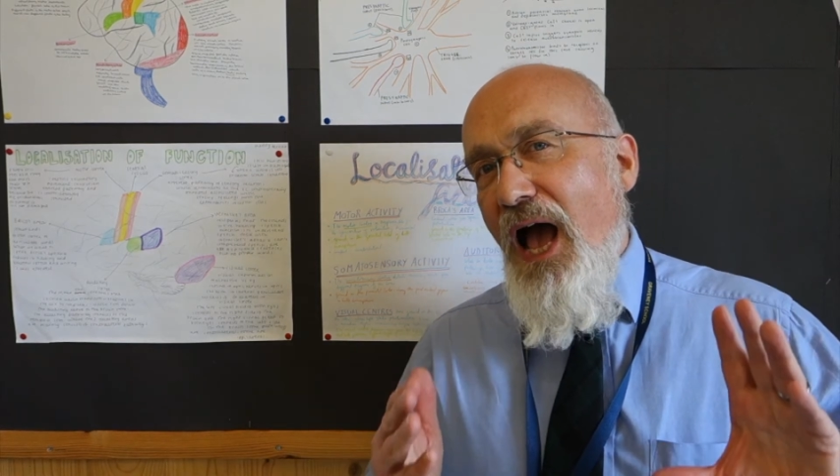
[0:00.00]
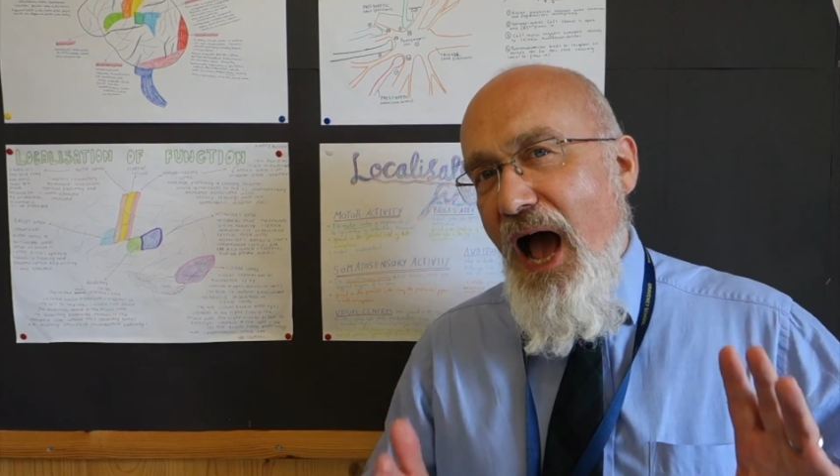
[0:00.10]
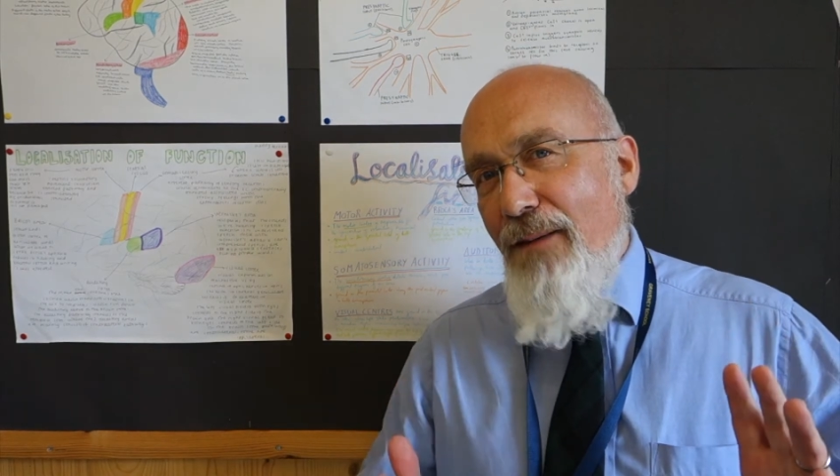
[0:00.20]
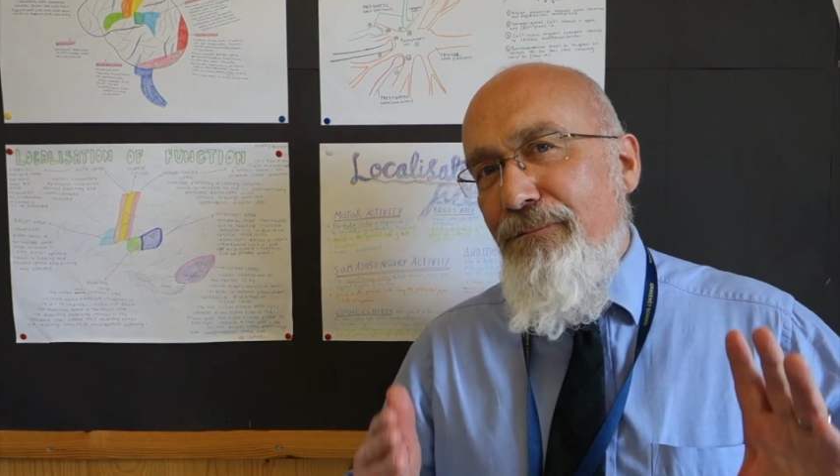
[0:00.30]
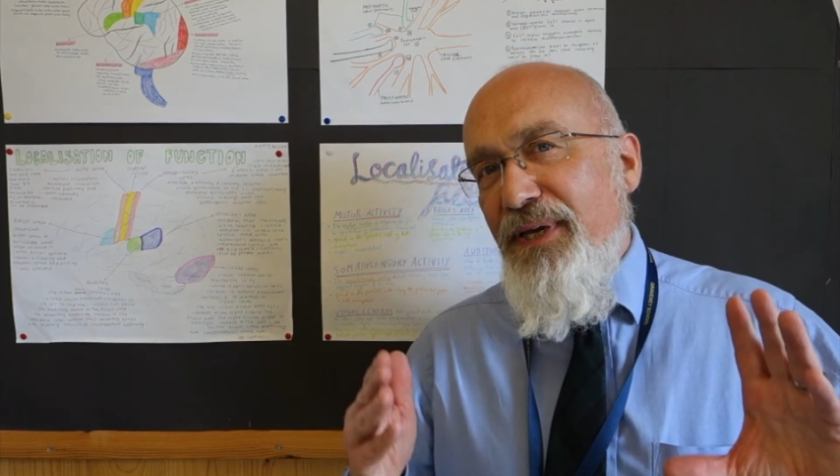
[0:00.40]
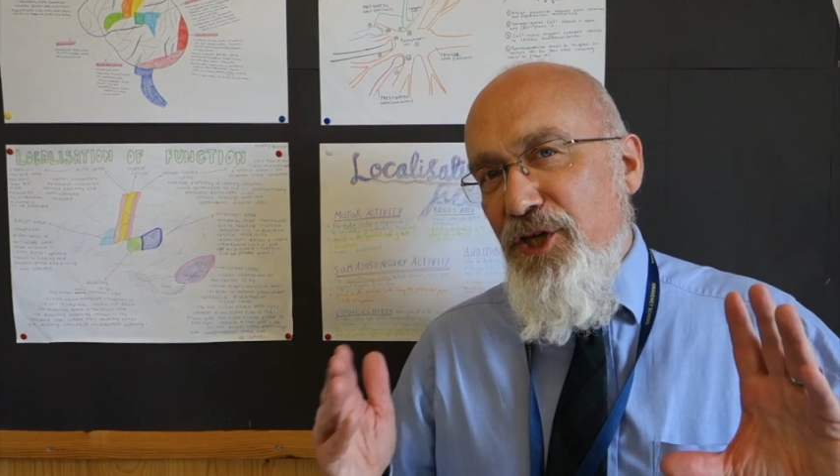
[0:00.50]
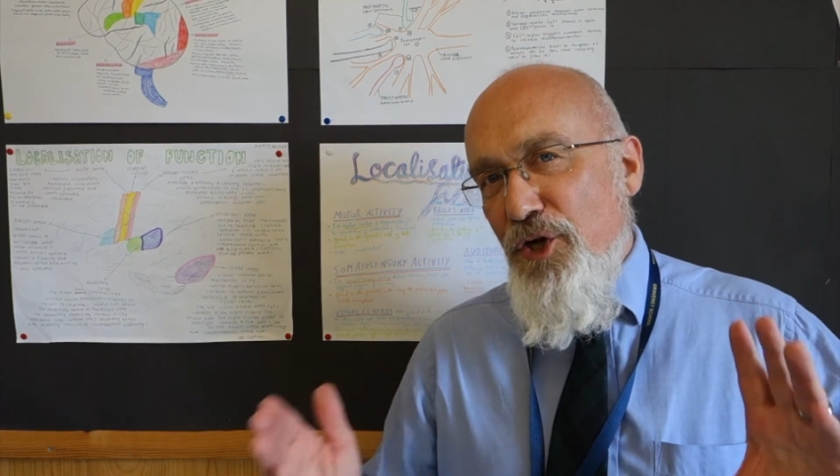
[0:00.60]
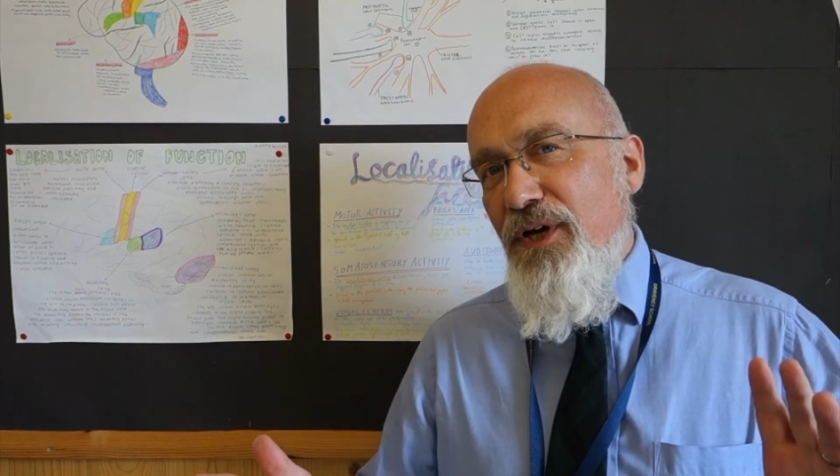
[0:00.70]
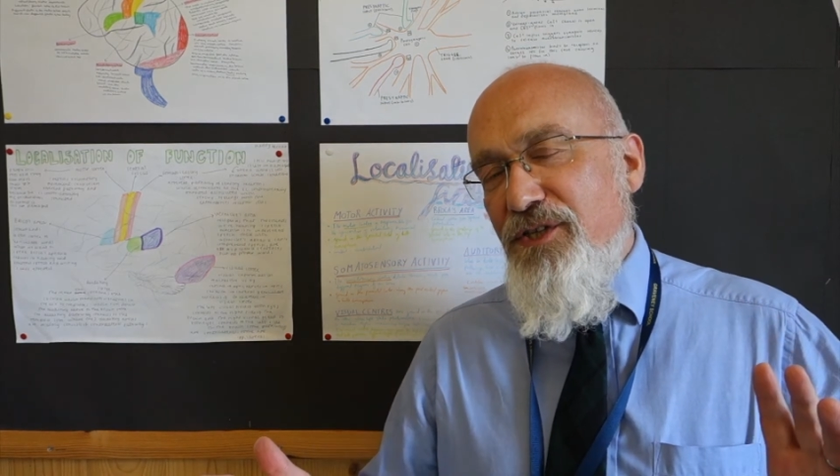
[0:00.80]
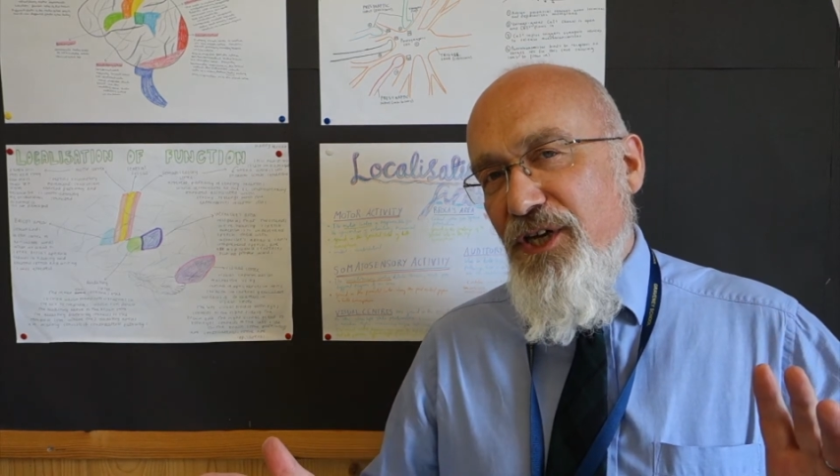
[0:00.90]

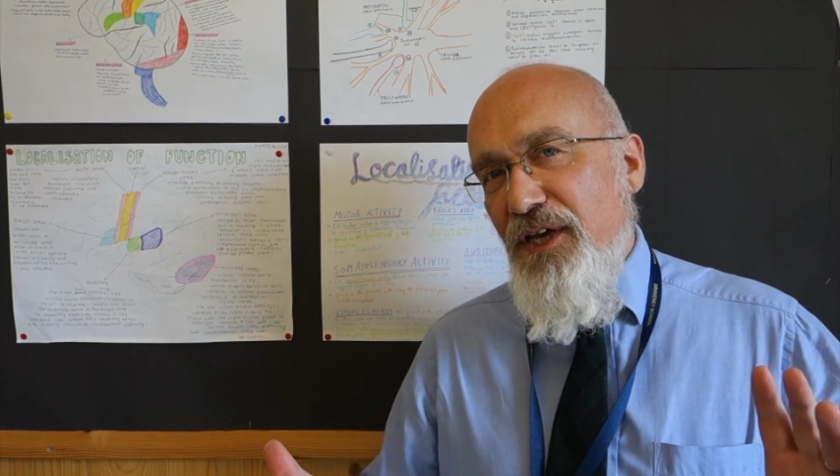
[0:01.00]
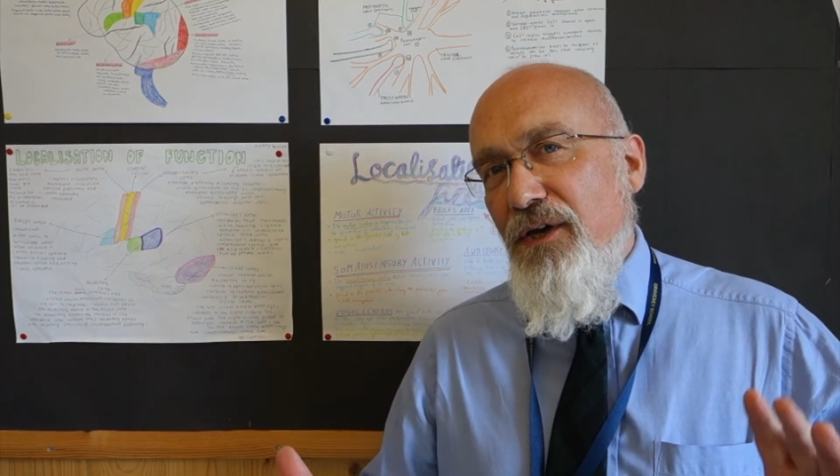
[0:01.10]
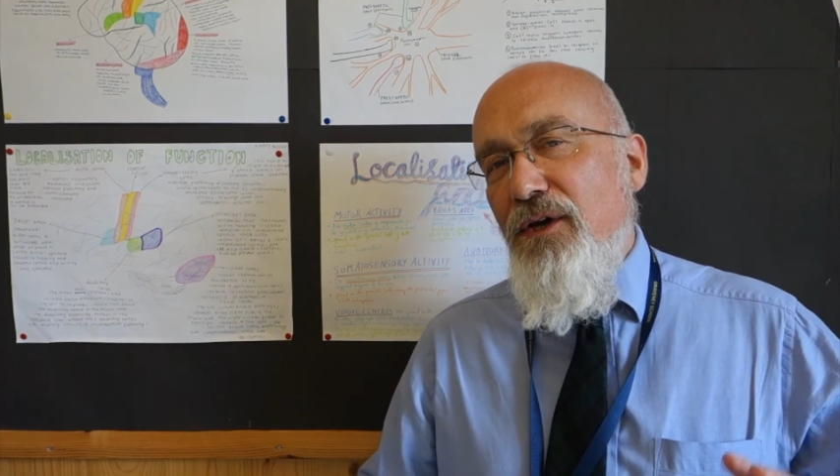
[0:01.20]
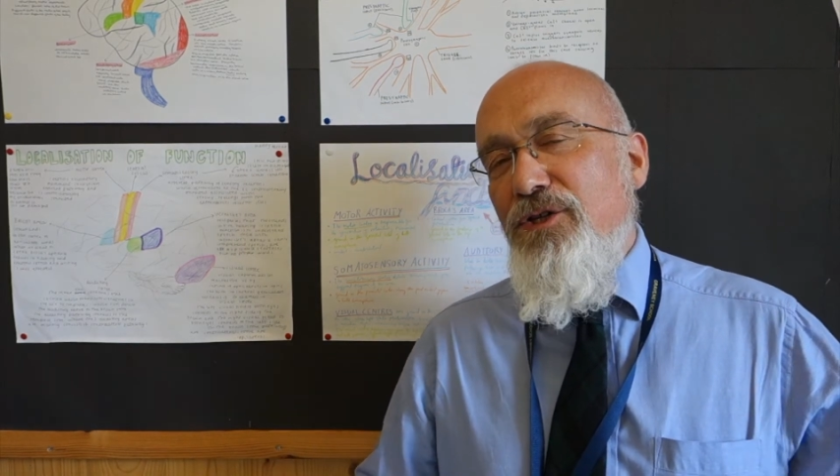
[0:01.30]
ambiguity,